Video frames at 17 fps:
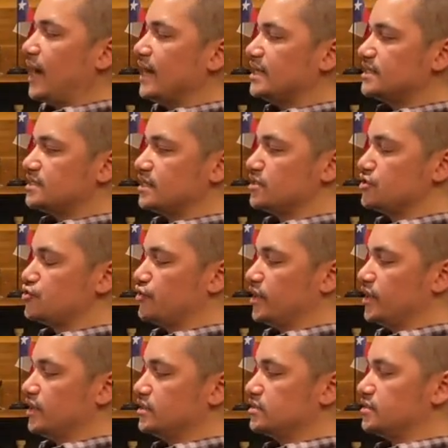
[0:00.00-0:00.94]
ice and
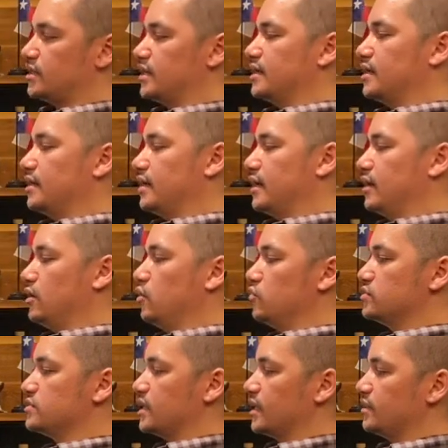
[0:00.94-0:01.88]
drinks, it, it
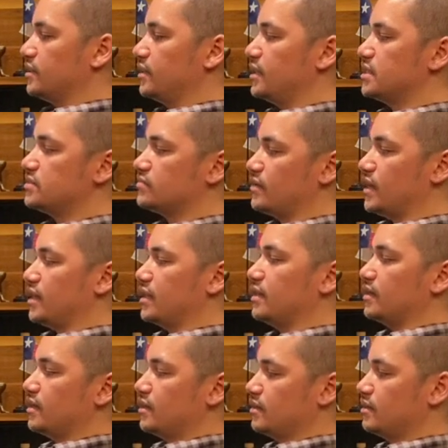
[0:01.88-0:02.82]
goes like this, right?
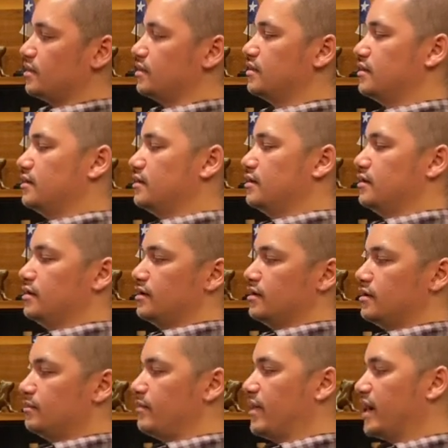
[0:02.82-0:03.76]
It,
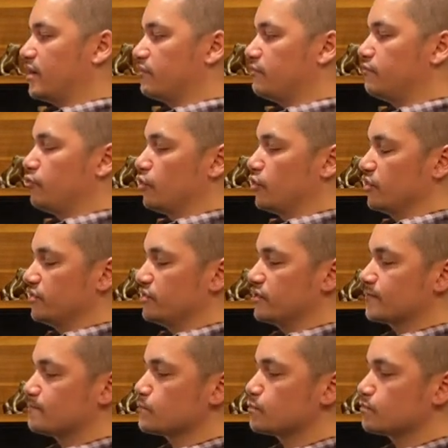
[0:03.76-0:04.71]
back and forth.
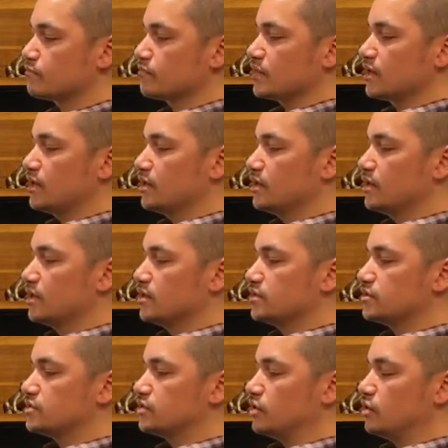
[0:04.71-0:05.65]

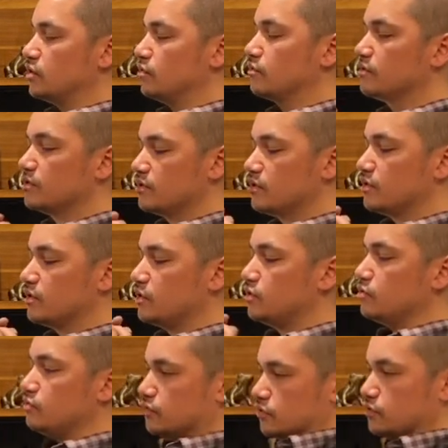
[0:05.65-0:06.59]
So
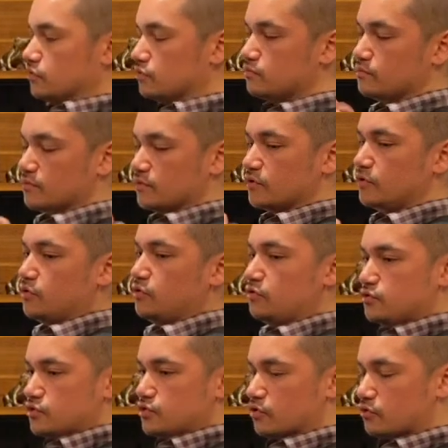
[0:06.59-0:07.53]
you, you
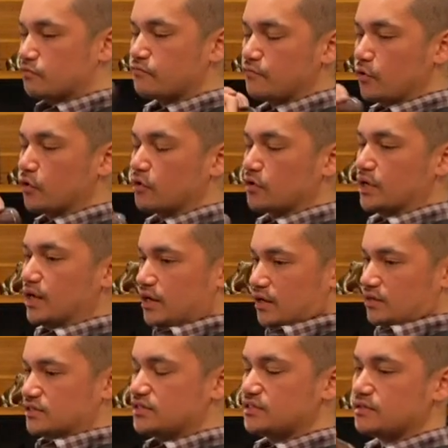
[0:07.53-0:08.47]
use your for,
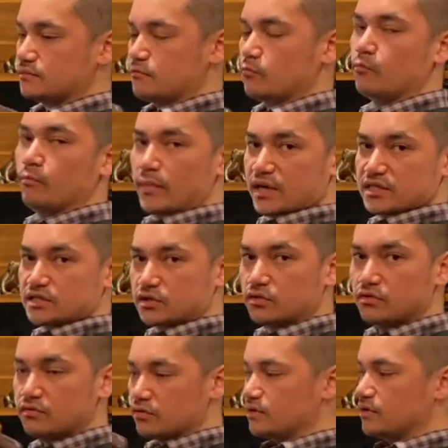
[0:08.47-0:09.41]
uh, just
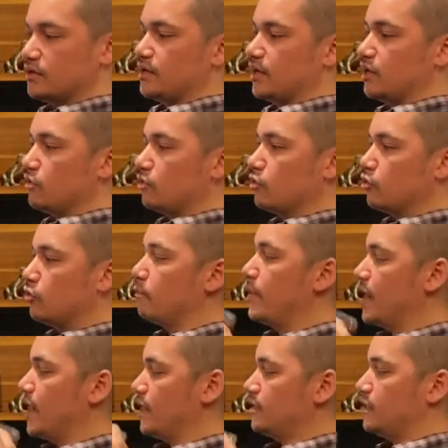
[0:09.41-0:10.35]
muscle, it'll go
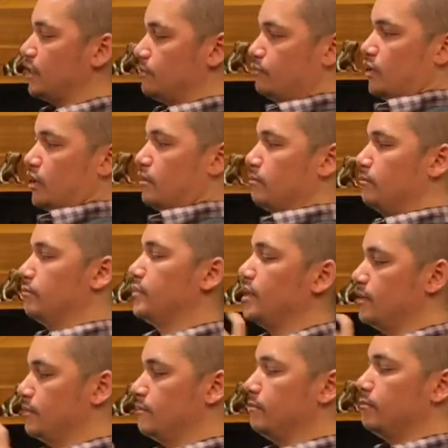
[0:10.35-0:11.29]
back like bum,
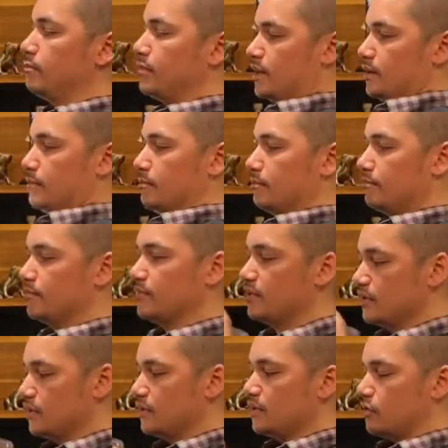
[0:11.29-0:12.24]
bum, bum,
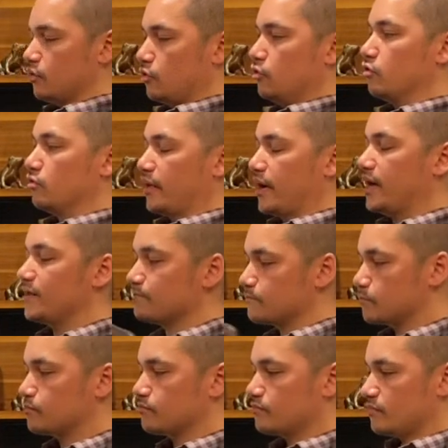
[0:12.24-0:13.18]
it'll go, right?
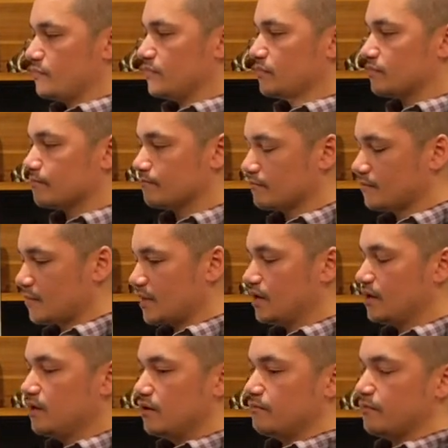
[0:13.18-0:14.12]

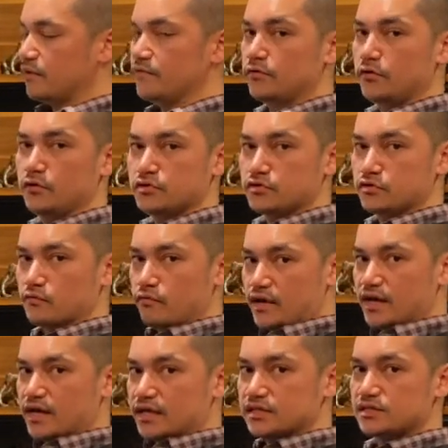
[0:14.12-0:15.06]
If you use a
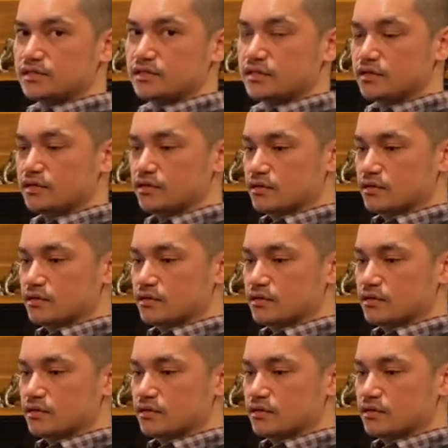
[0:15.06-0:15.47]
wrist,